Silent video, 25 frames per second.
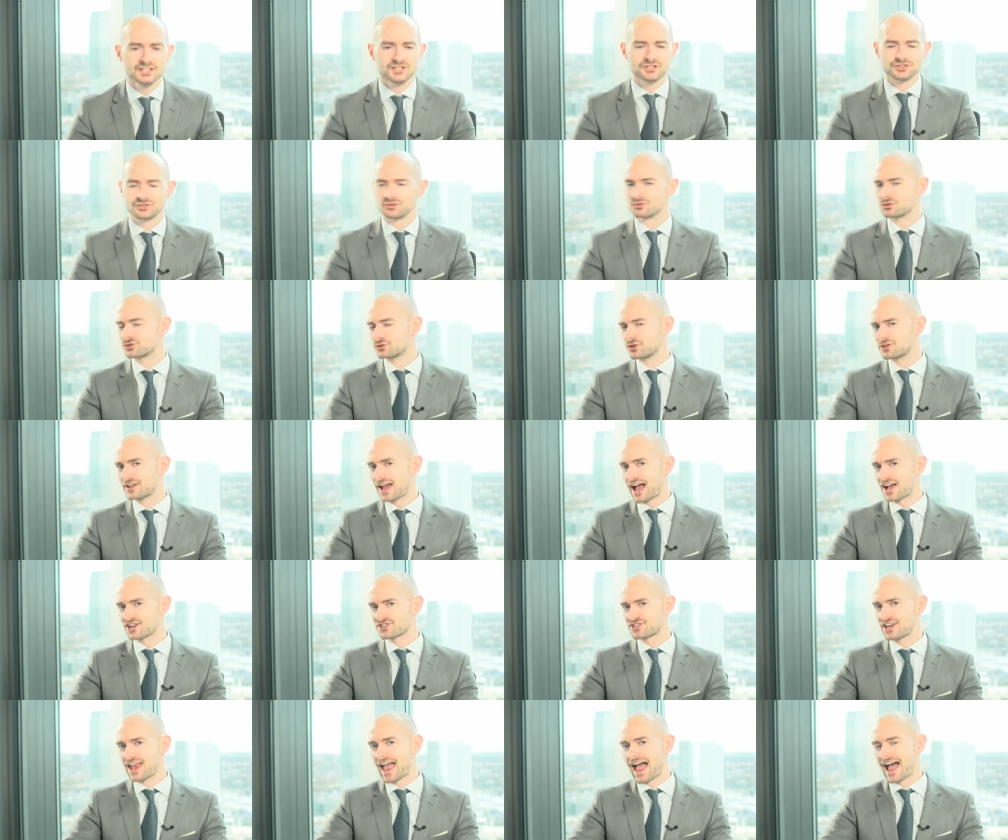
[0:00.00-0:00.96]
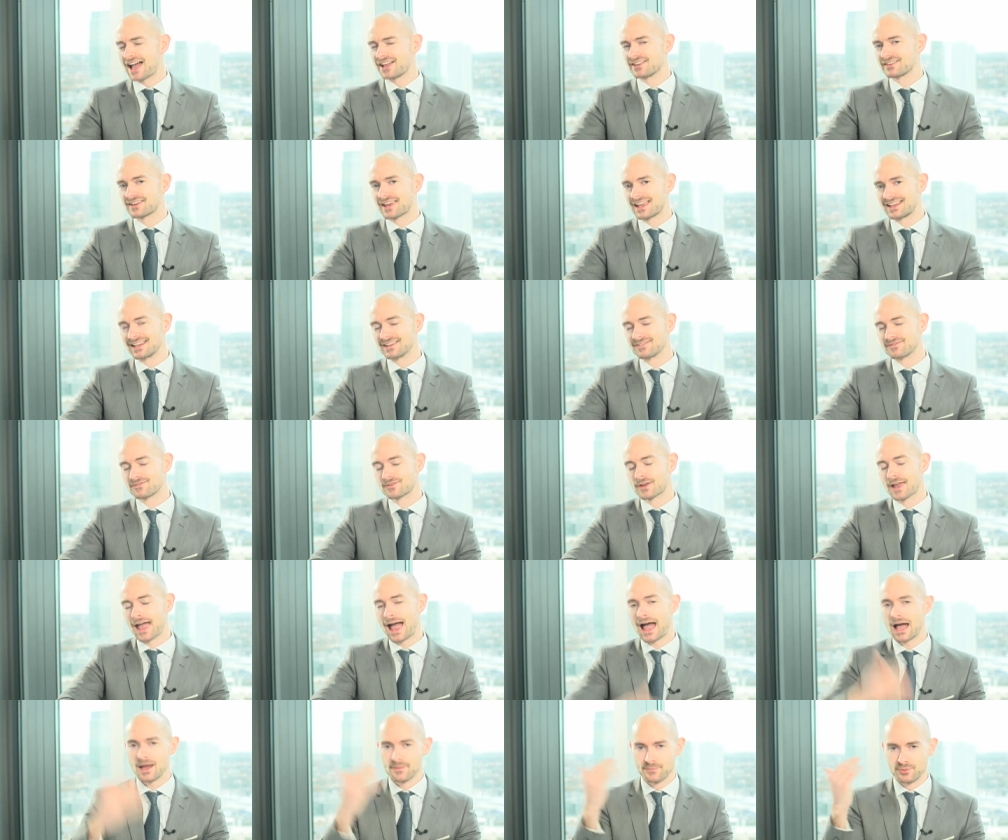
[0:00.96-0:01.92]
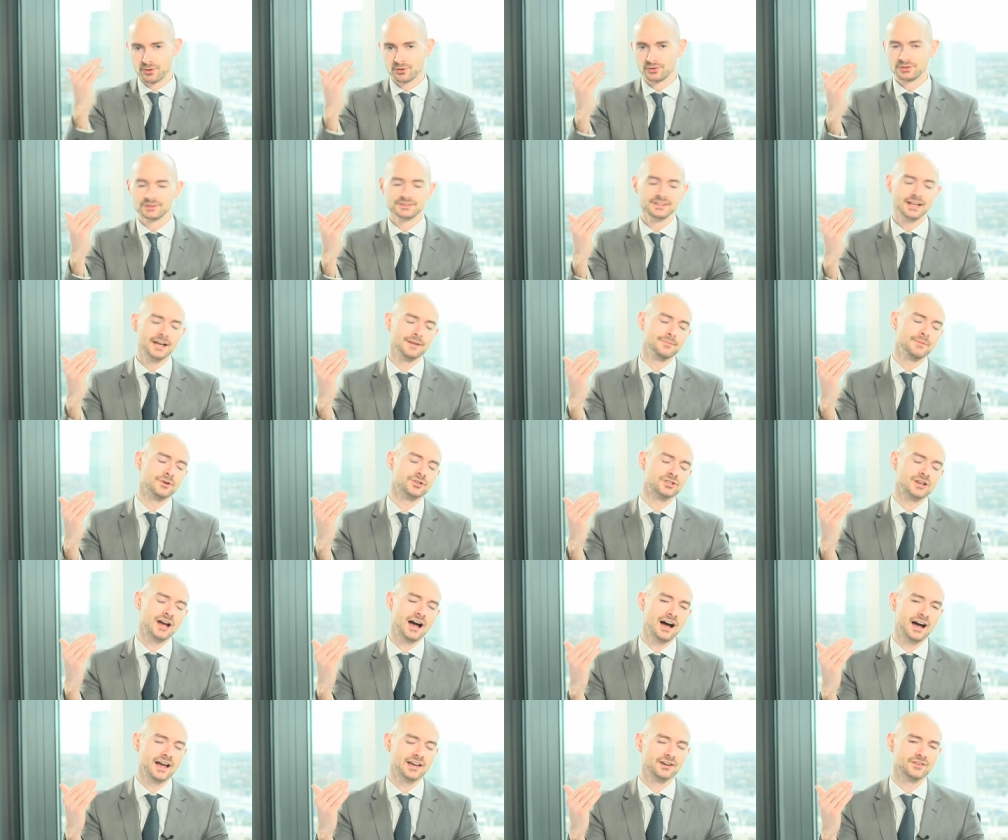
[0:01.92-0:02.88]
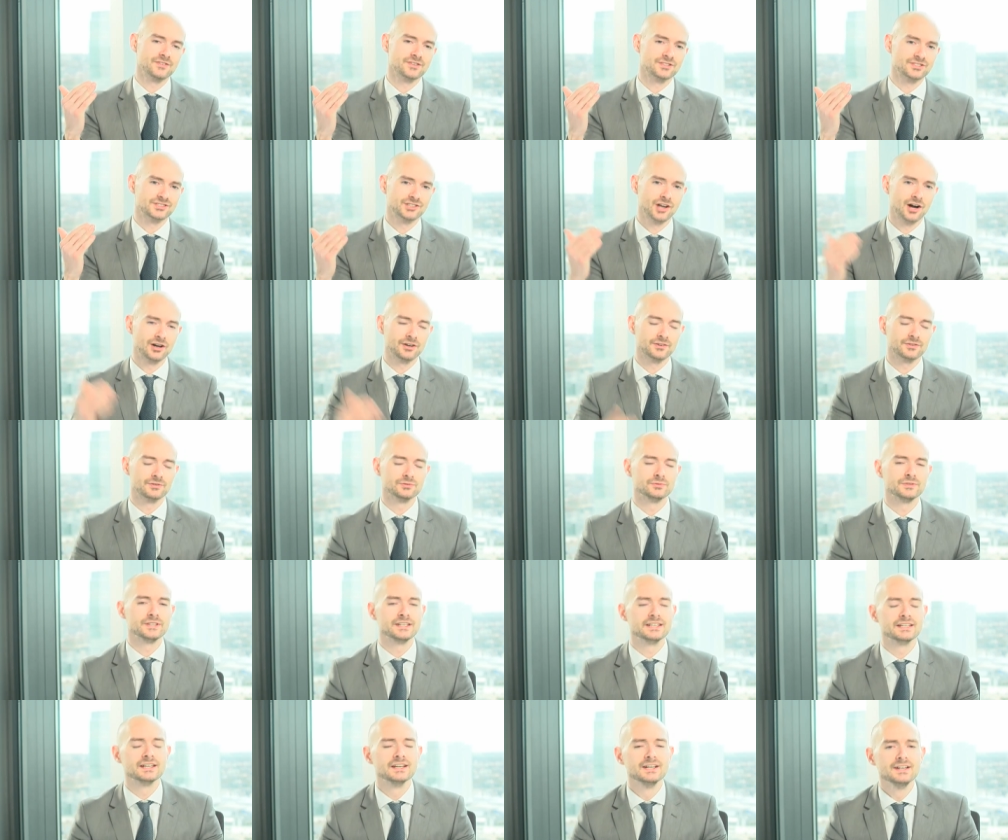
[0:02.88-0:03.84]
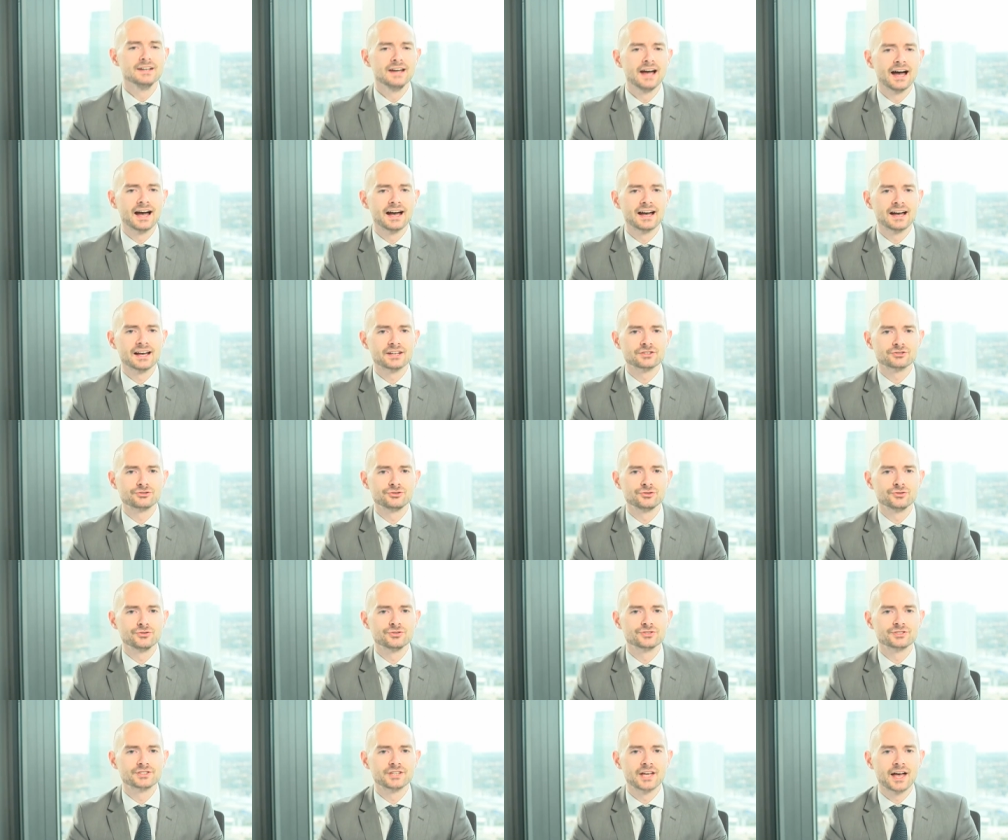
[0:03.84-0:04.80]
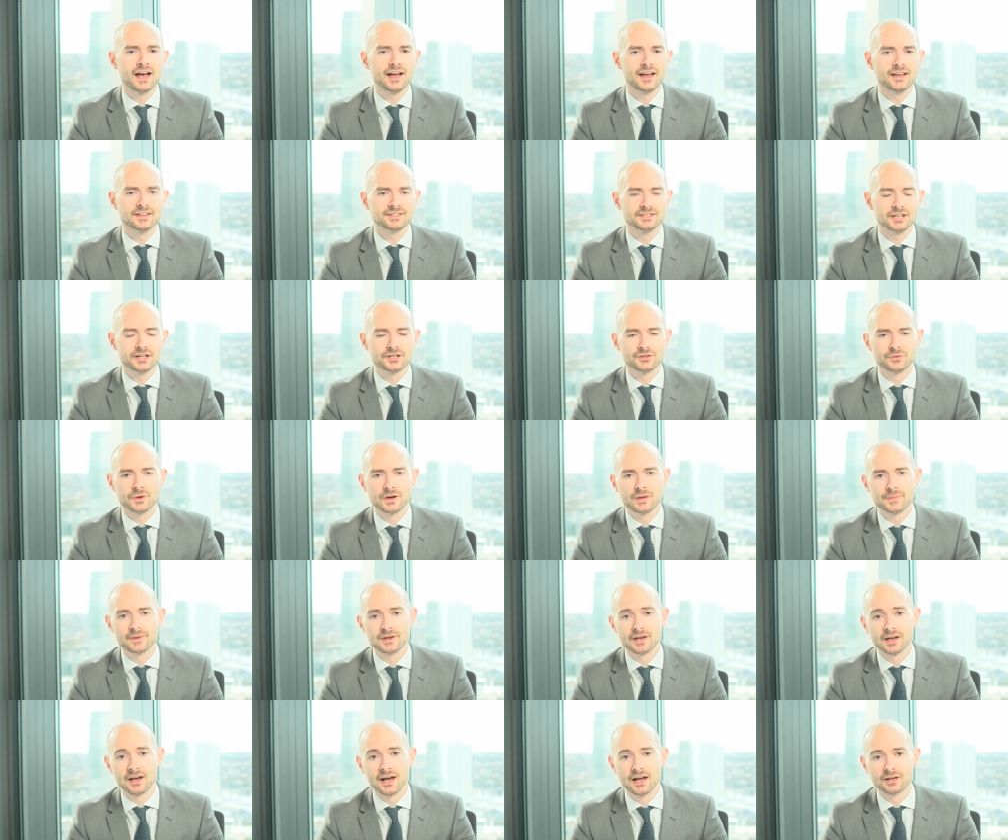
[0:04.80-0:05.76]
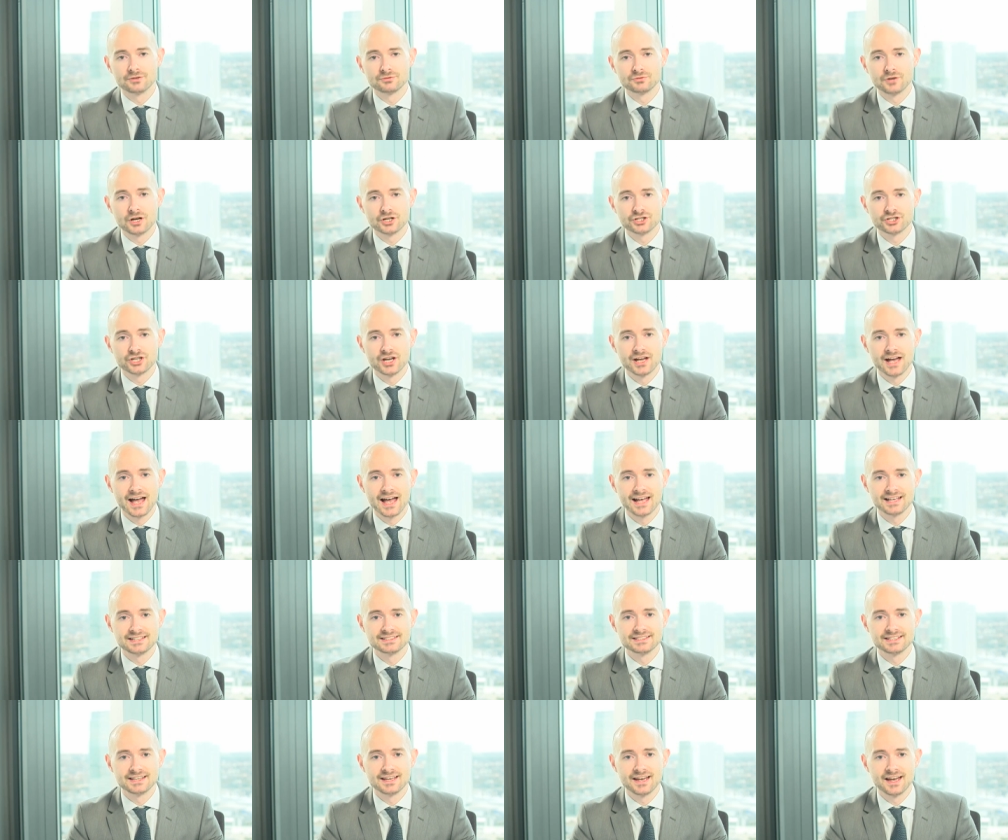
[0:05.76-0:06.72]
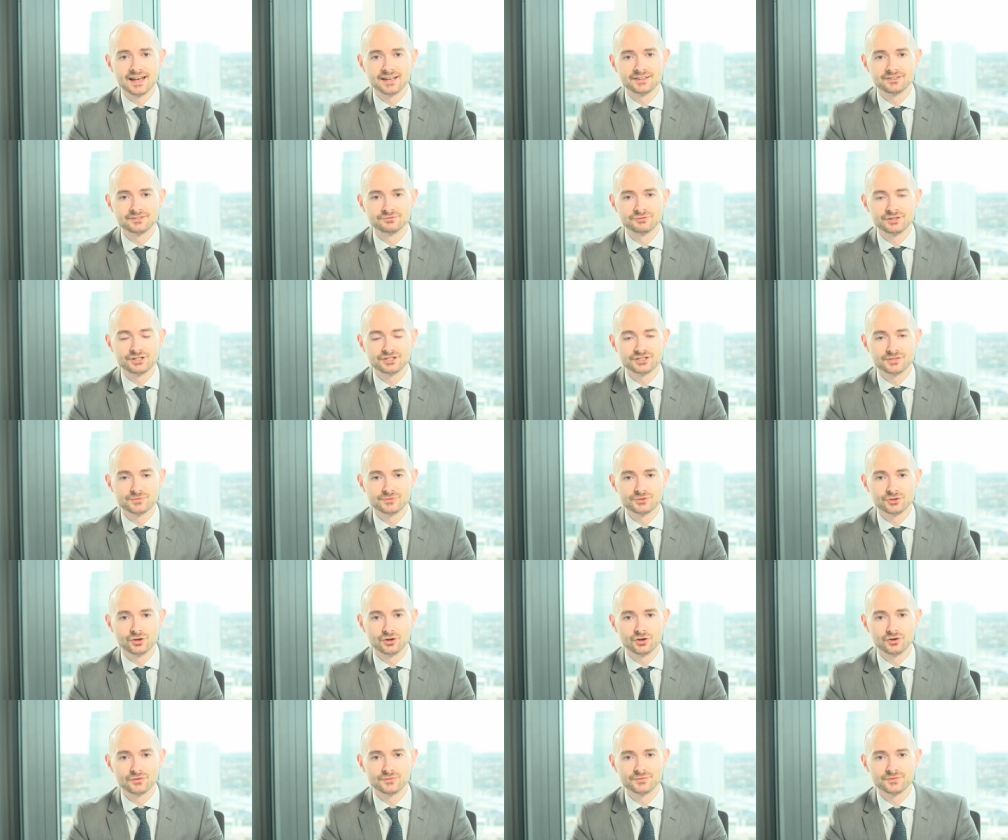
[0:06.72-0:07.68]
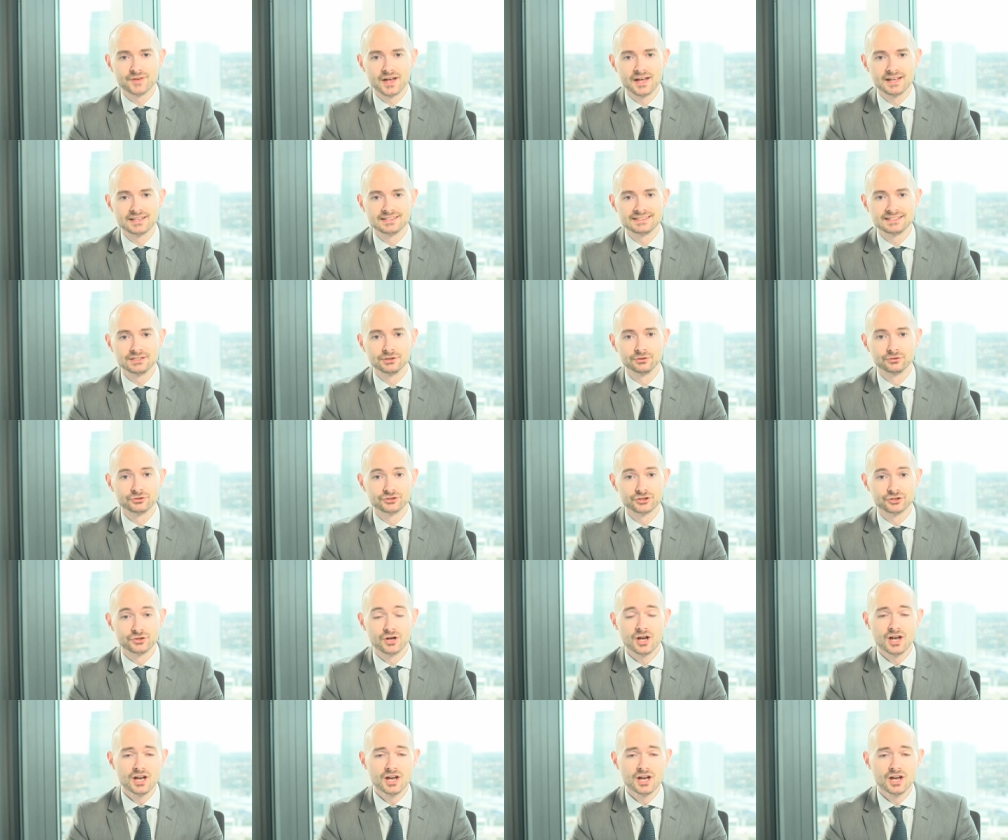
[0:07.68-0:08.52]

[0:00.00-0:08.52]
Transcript: So crude actually had kind of catapulted that much higher at the start of the week uh, as news that Saudi Arabia and Russia had, uh, had reached some sort of uh, deal to,